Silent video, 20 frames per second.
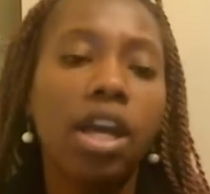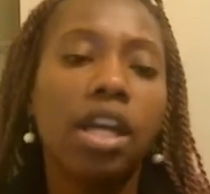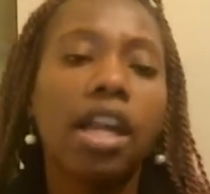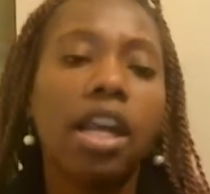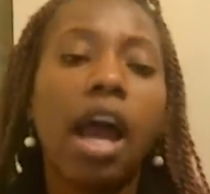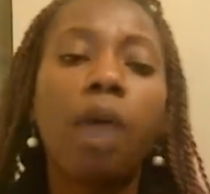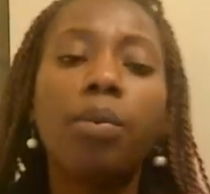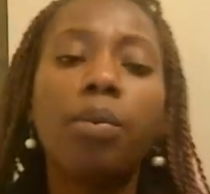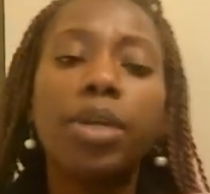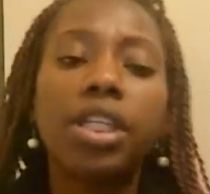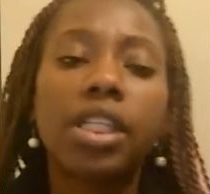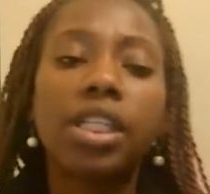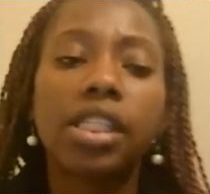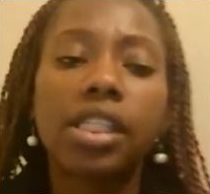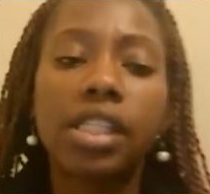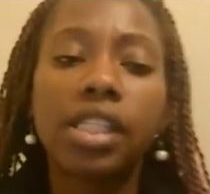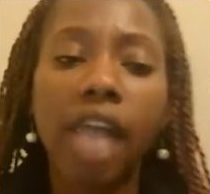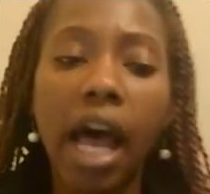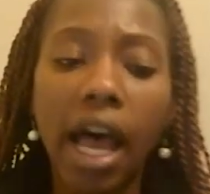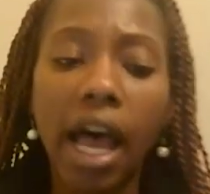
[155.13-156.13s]
Now we
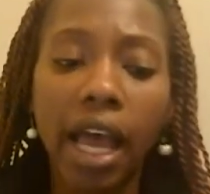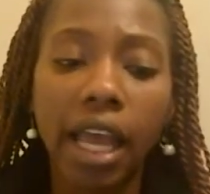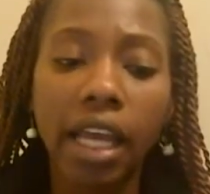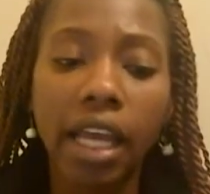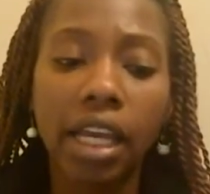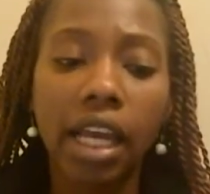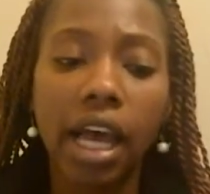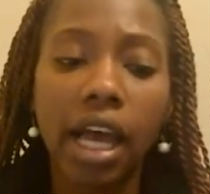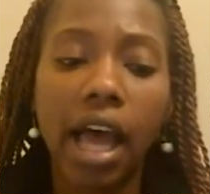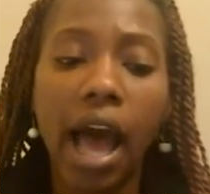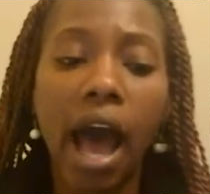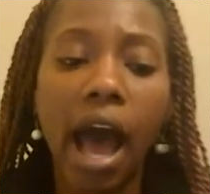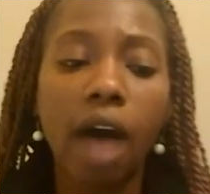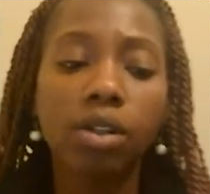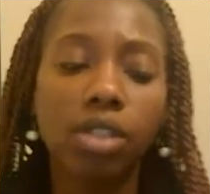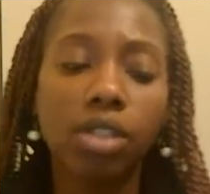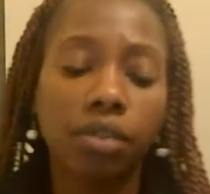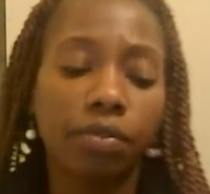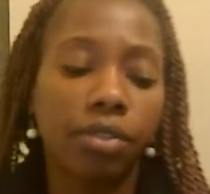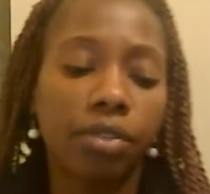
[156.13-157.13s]
decide
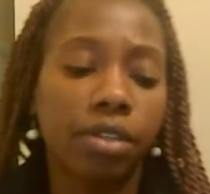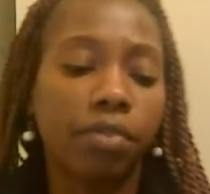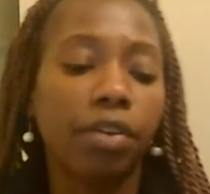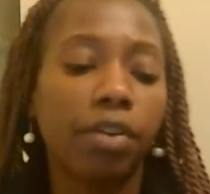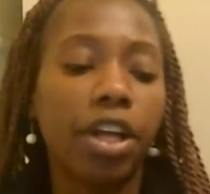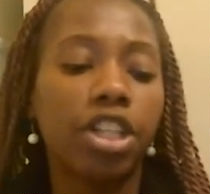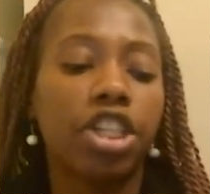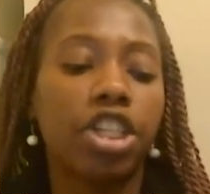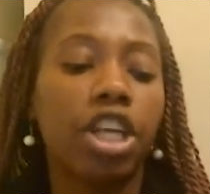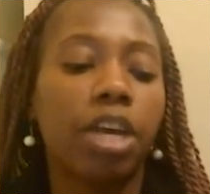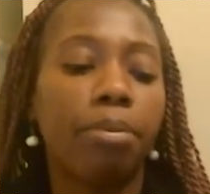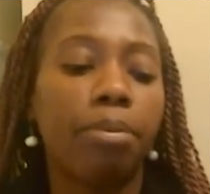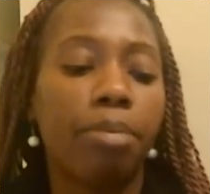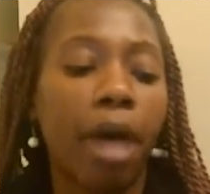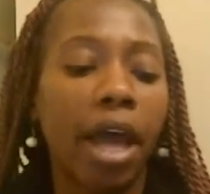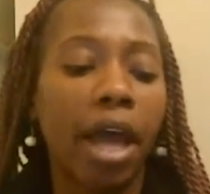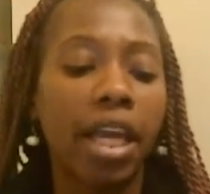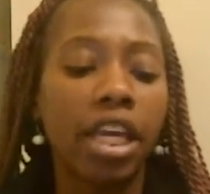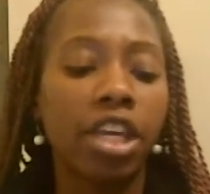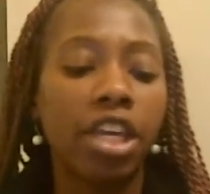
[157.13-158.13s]
how to differentiate
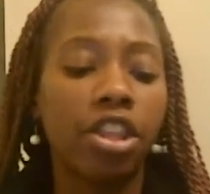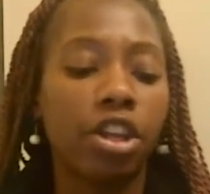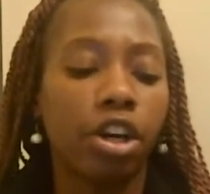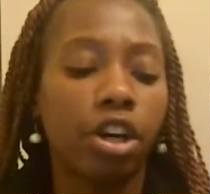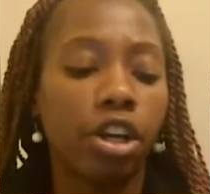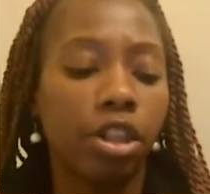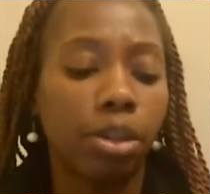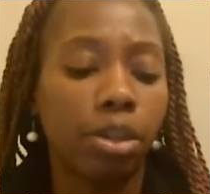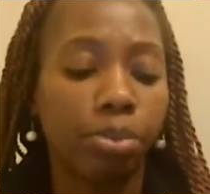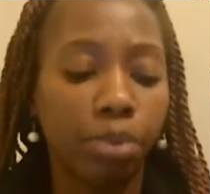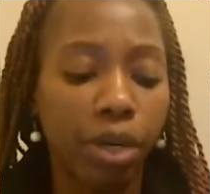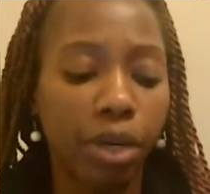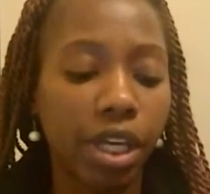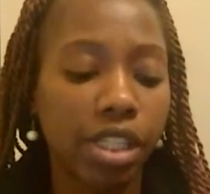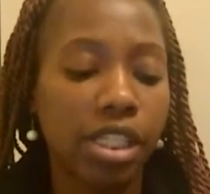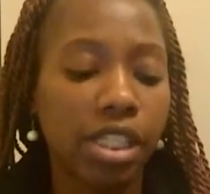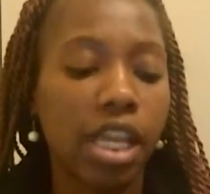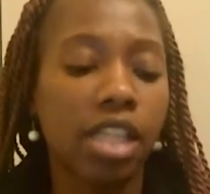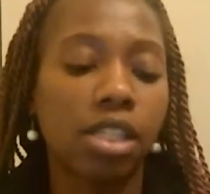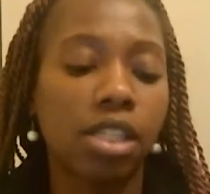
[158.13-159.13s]
by either the
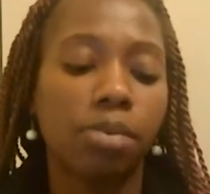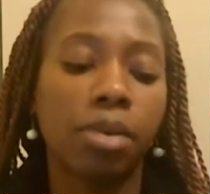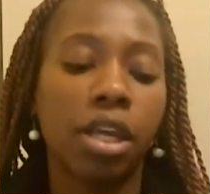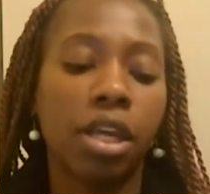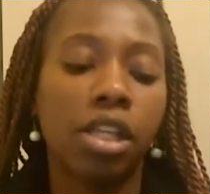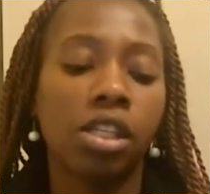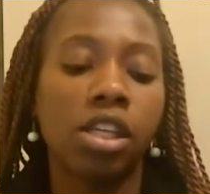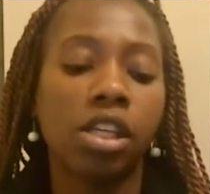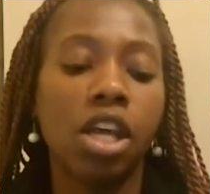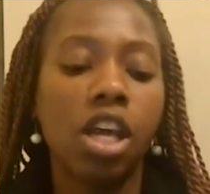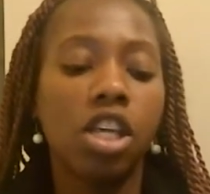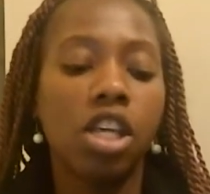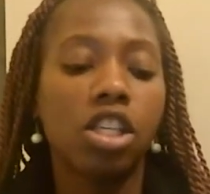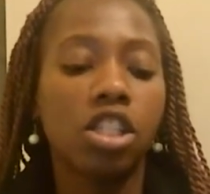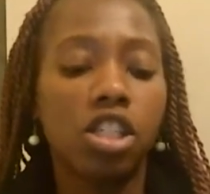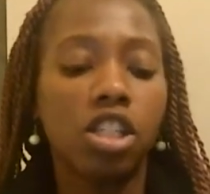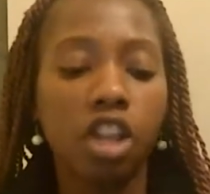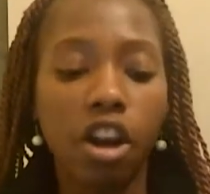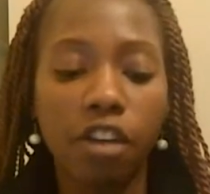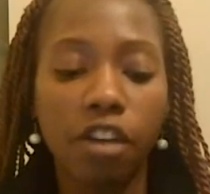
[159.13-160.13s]
pre-assessment,
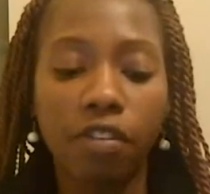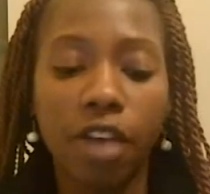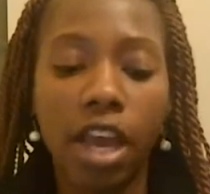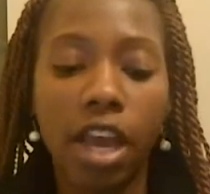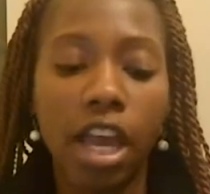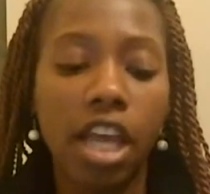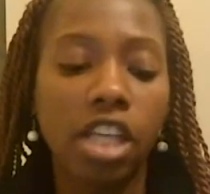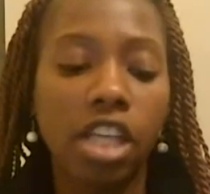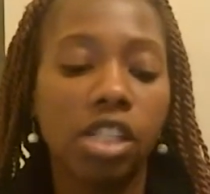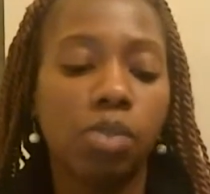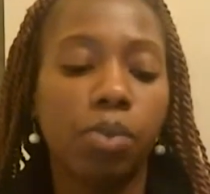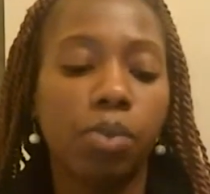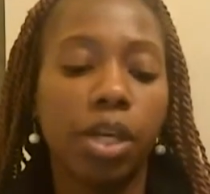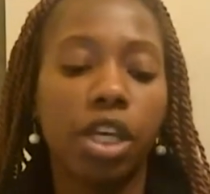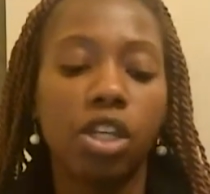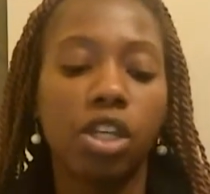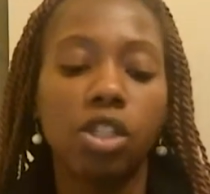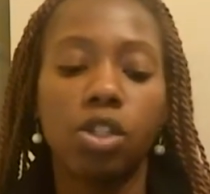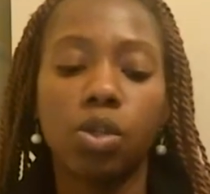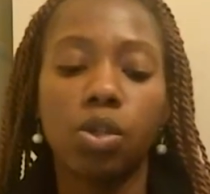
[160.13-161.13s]
surveys, we
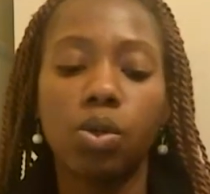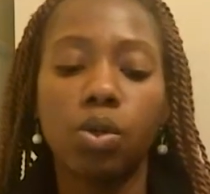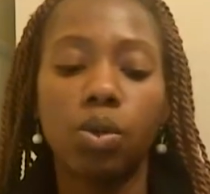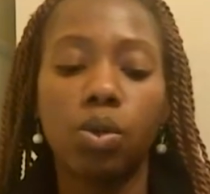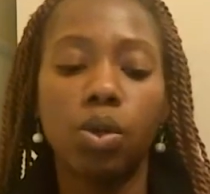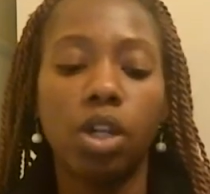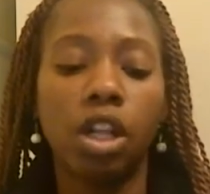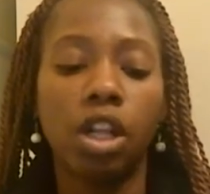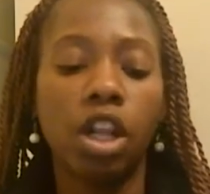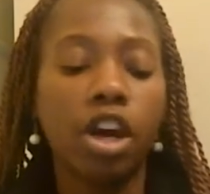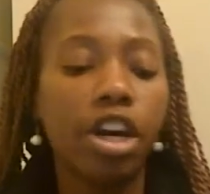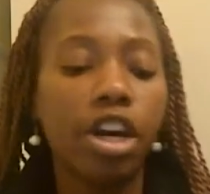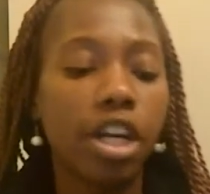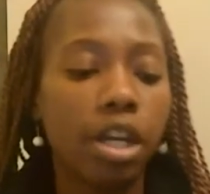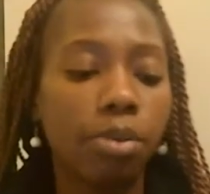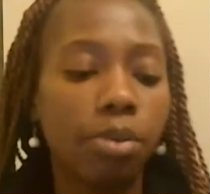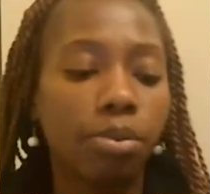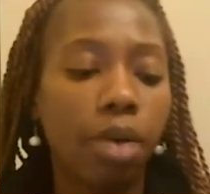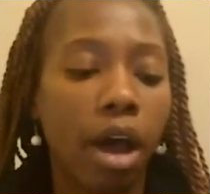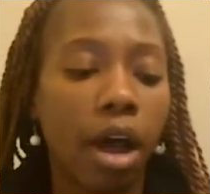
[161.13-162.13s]
can do
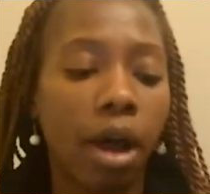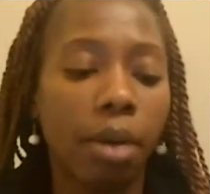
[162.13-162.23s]
learning